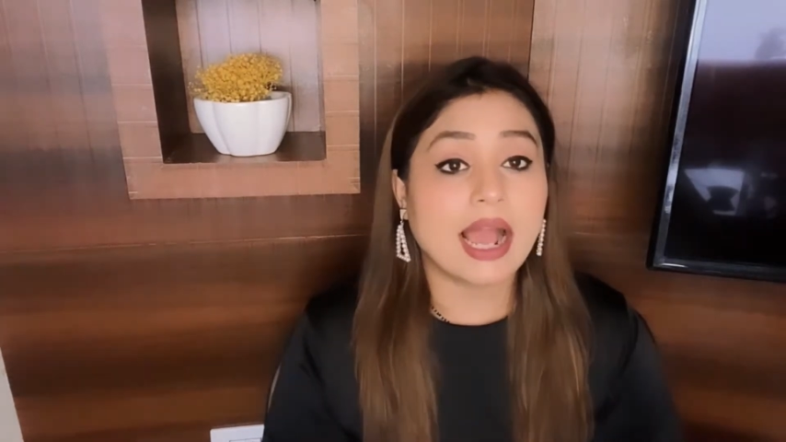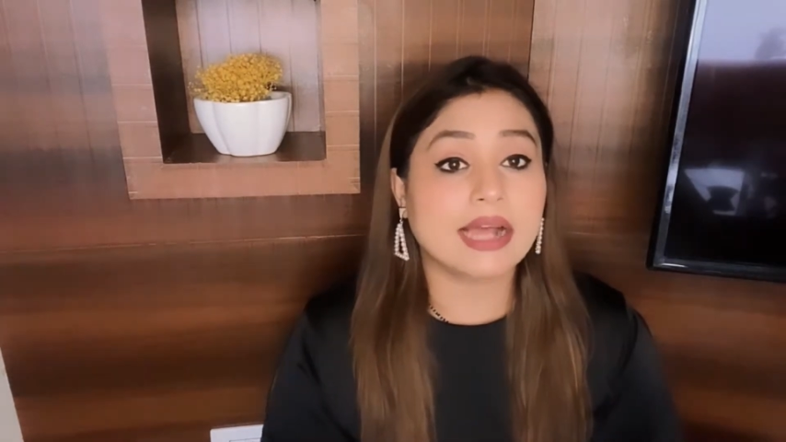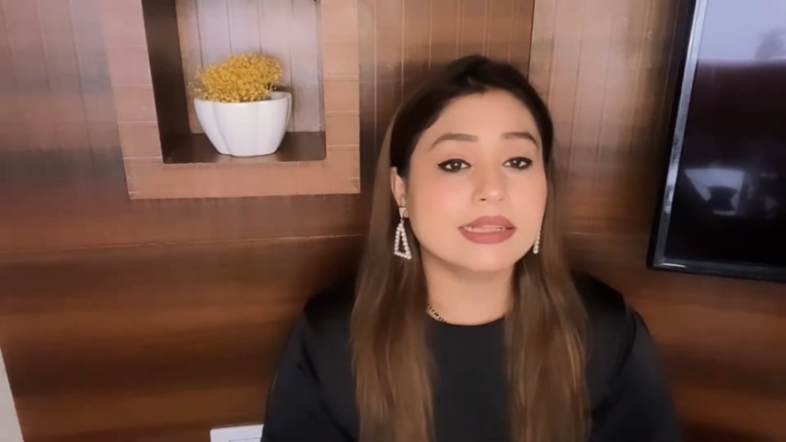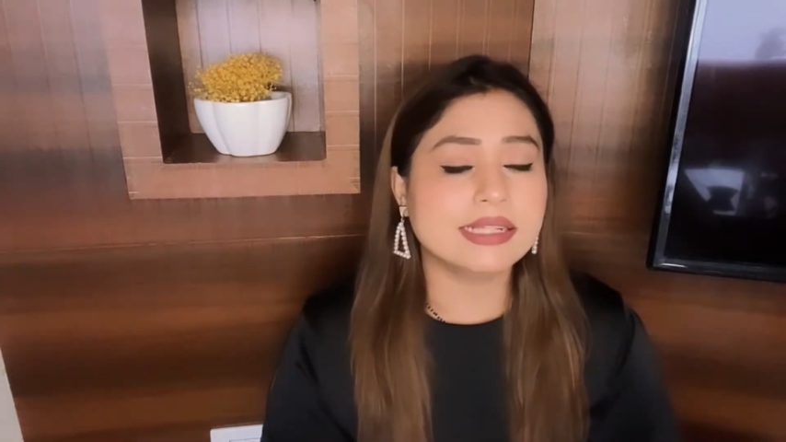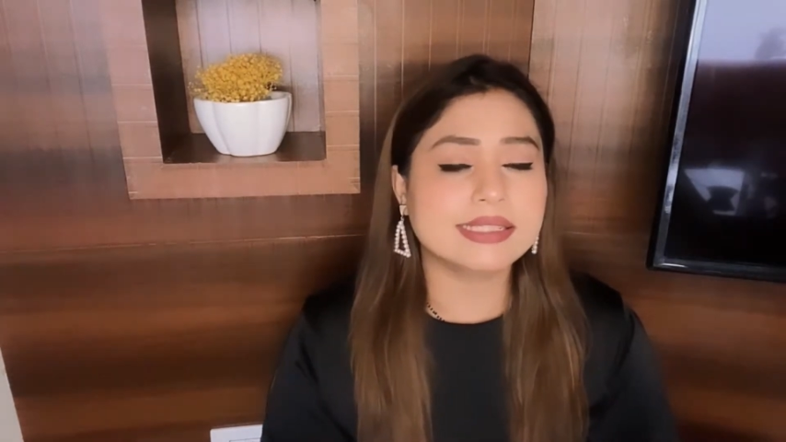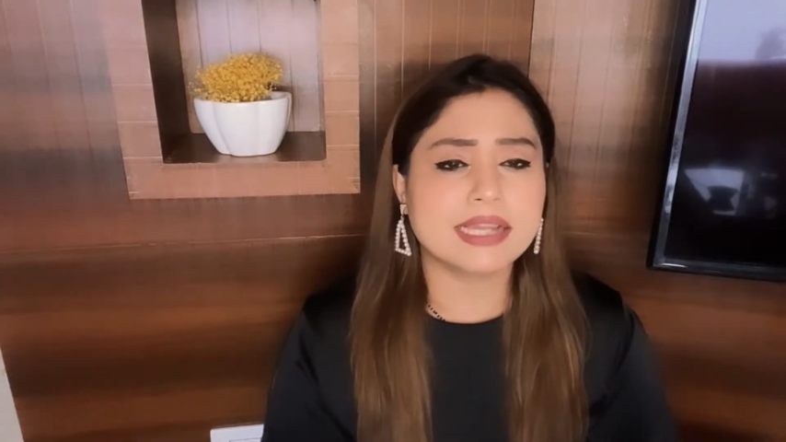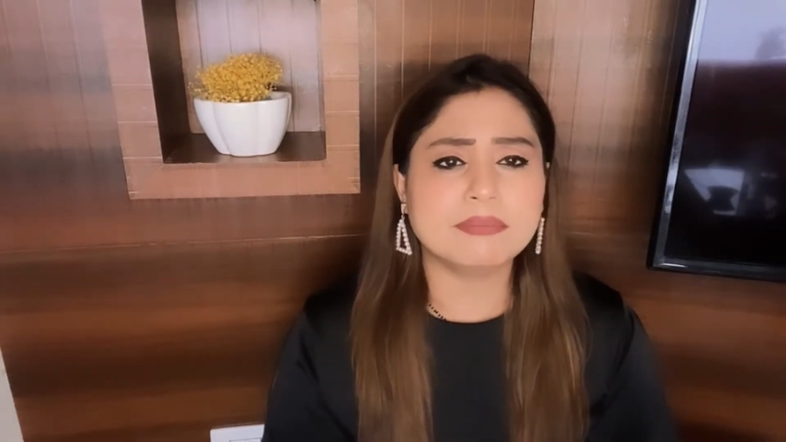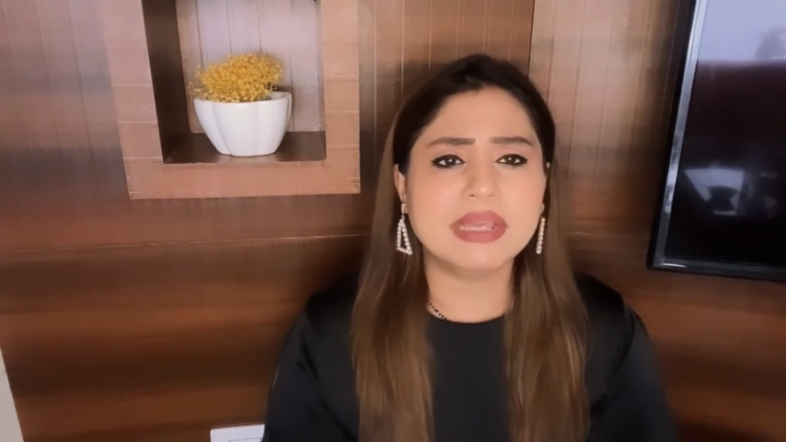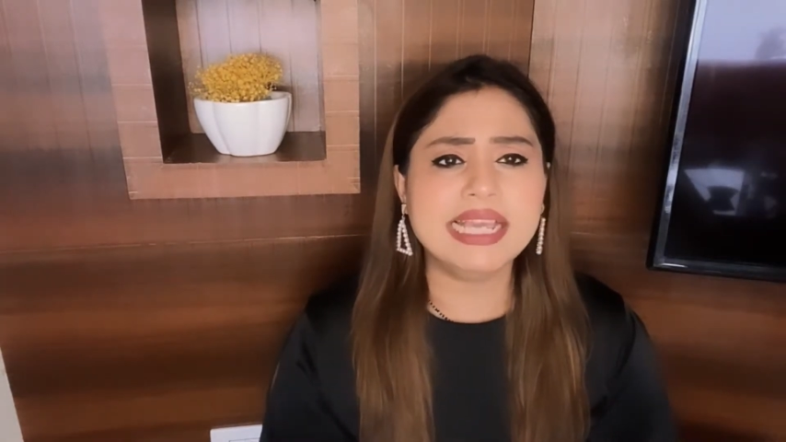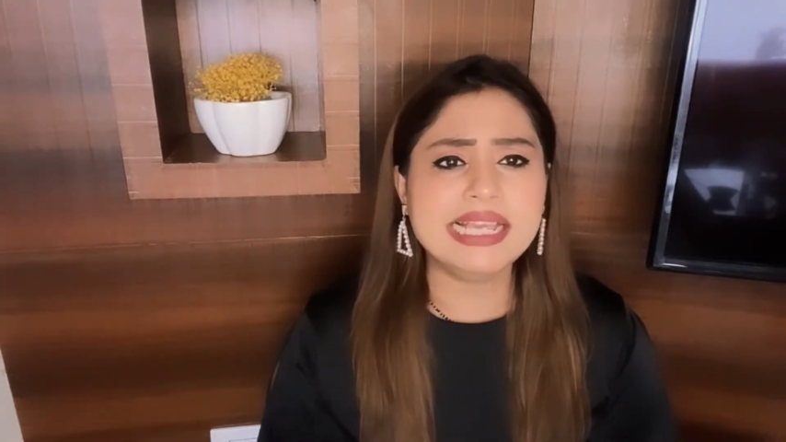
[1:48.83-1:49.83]
and these can
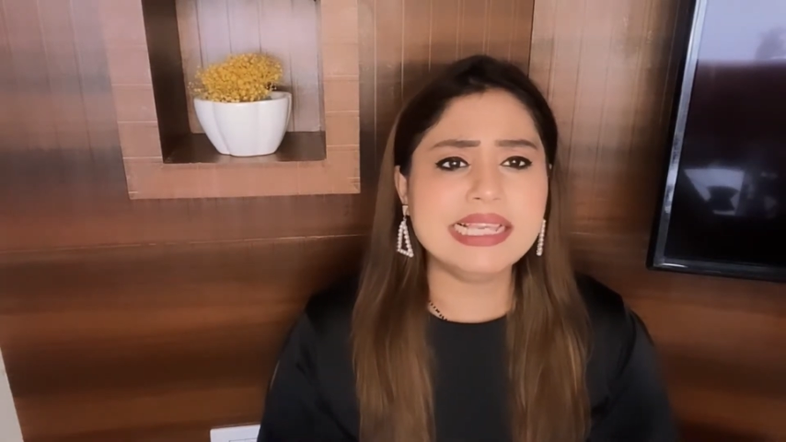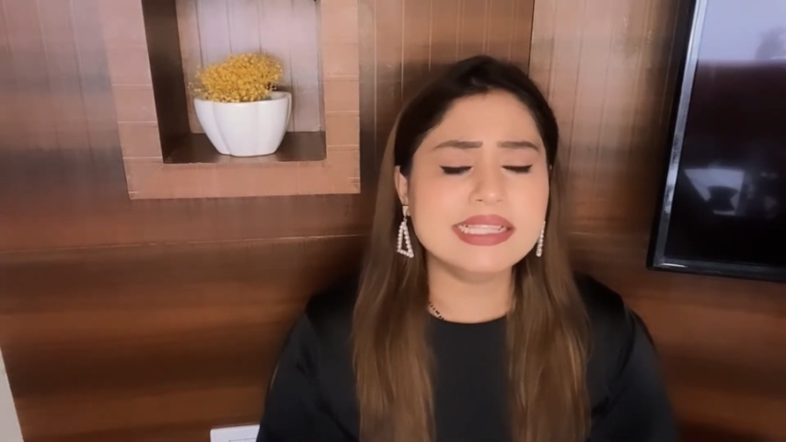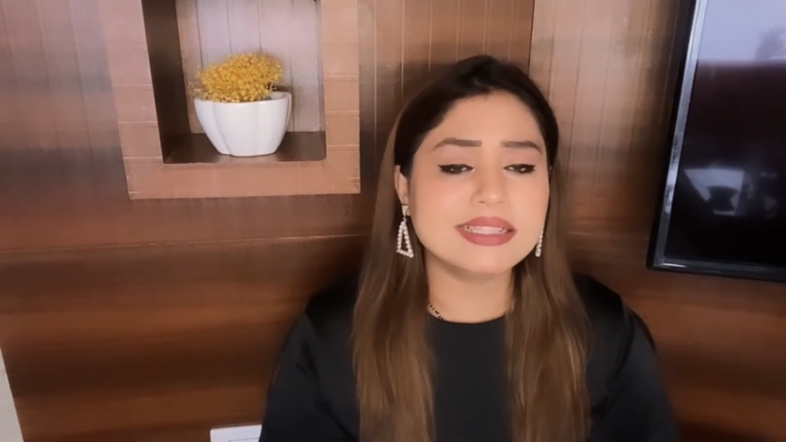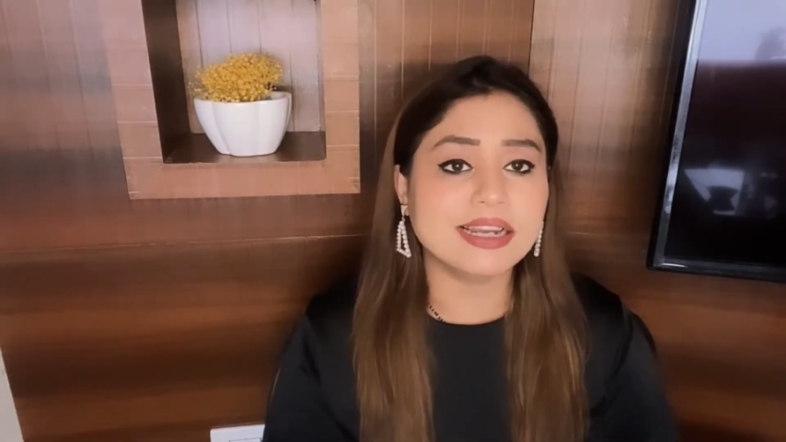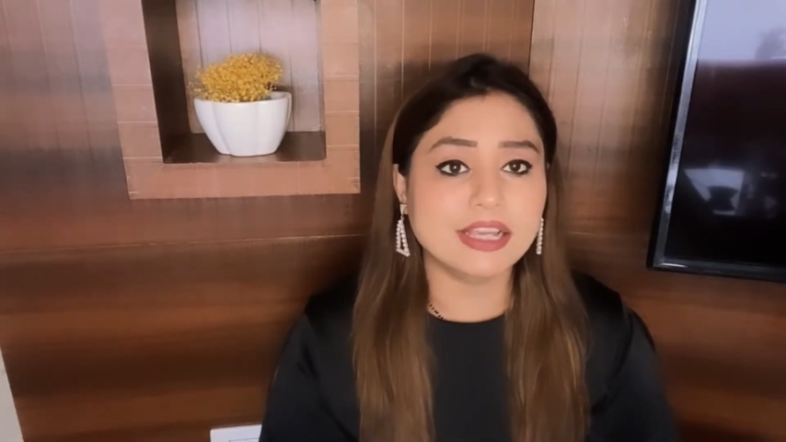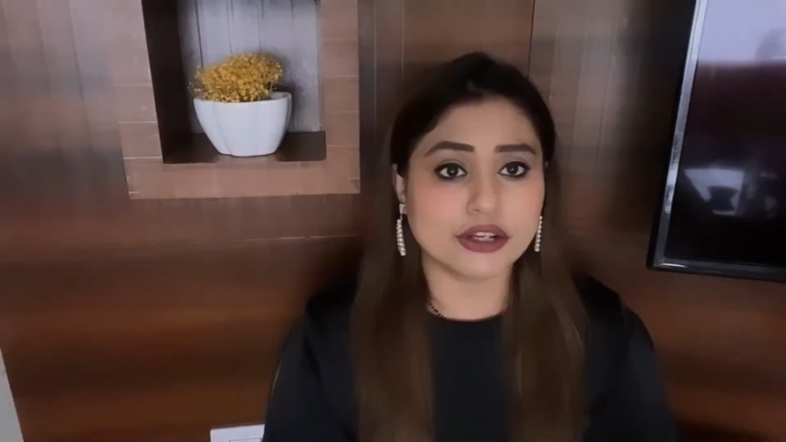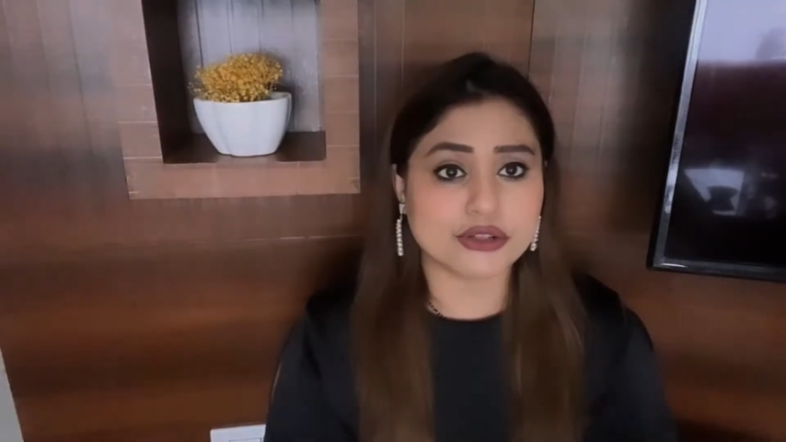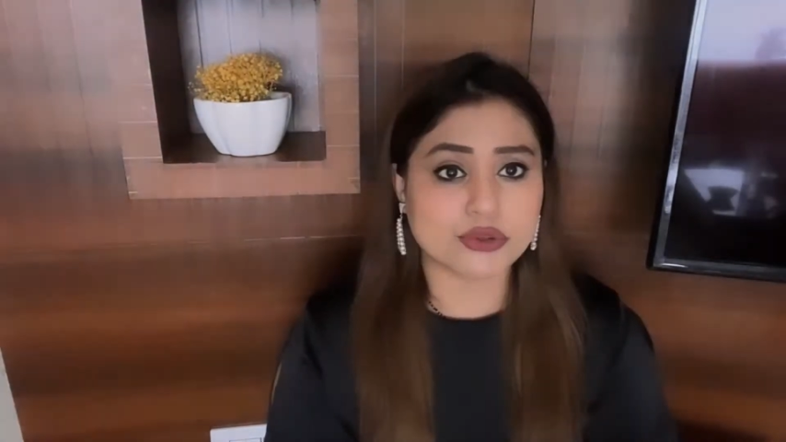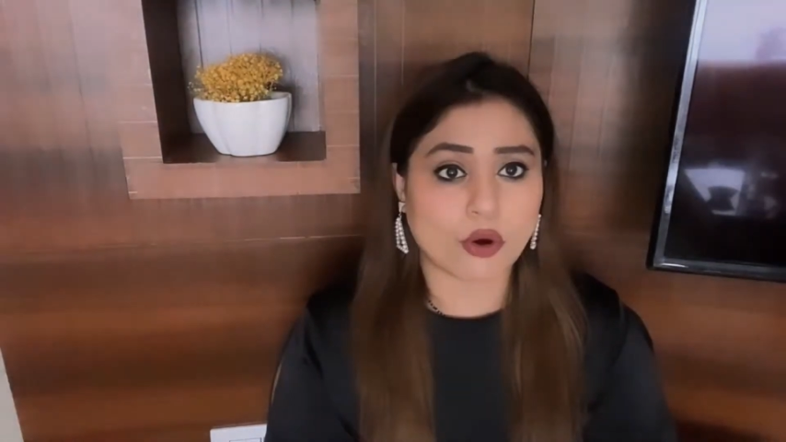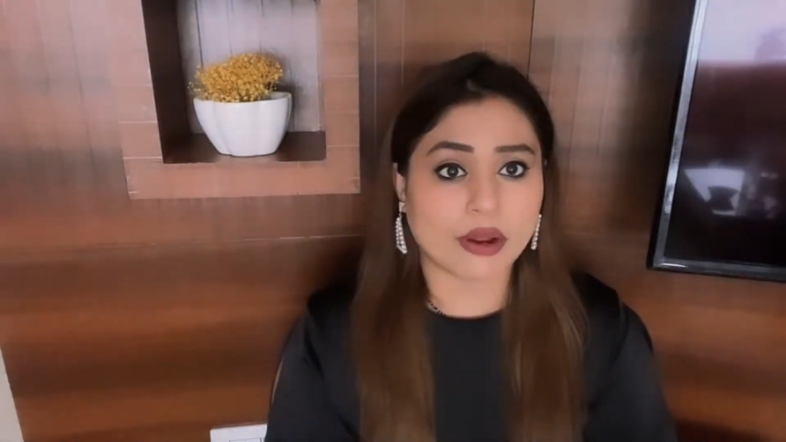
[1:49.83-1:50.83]
be easily
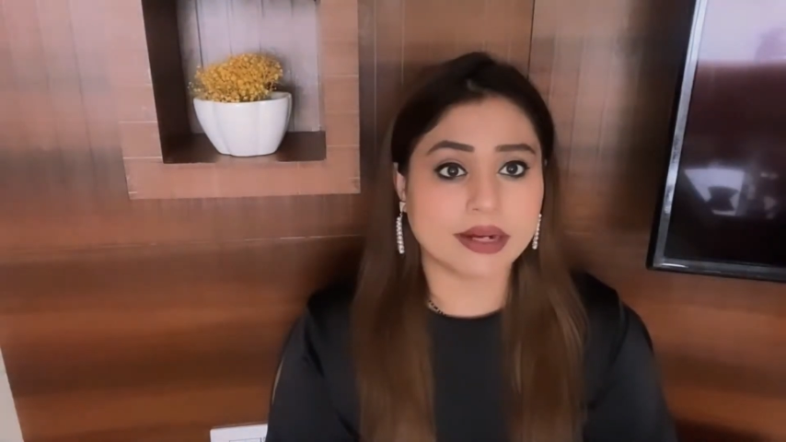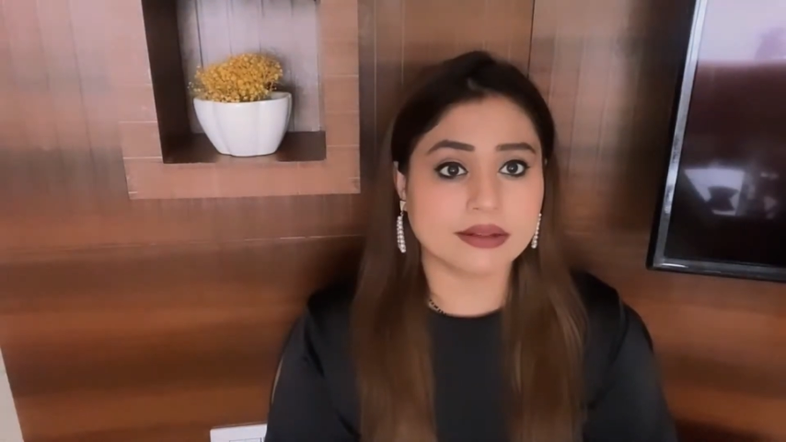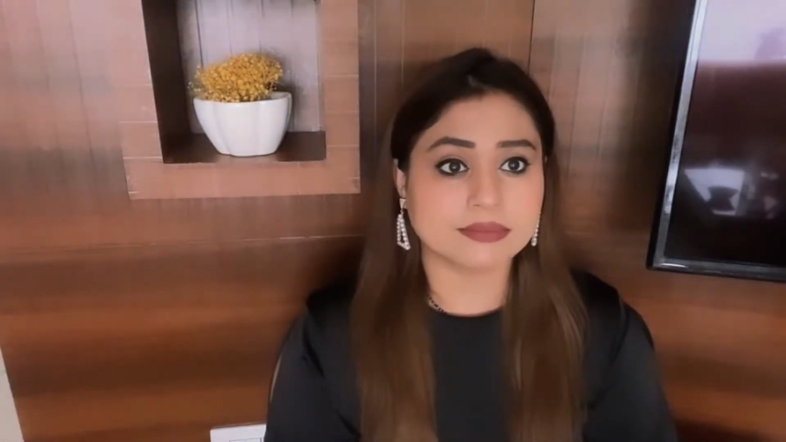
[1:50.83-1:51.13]
enjoyed